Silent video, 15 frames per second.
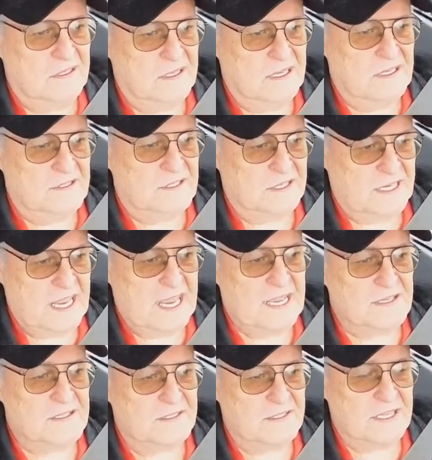it's a
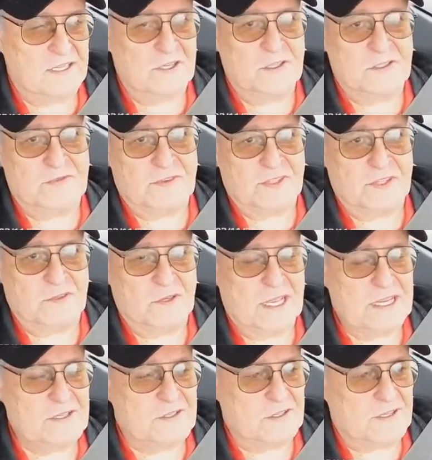gas that they use for their
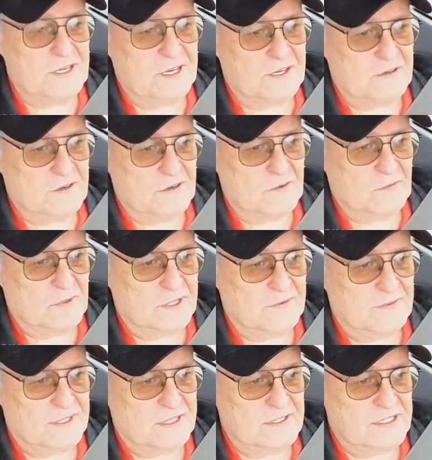laser cutter on one
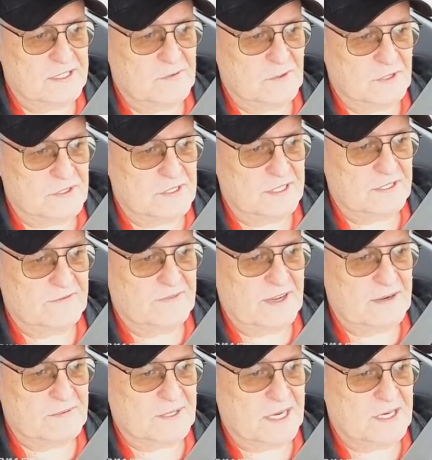of it because he works in a
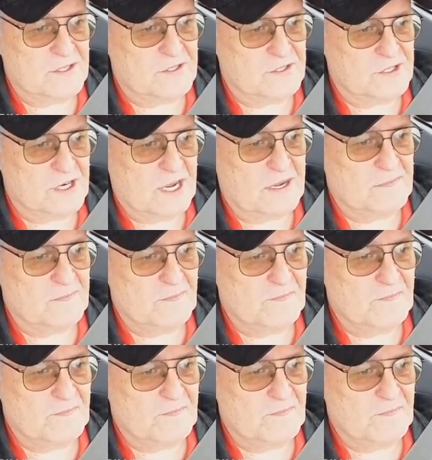fabrication shop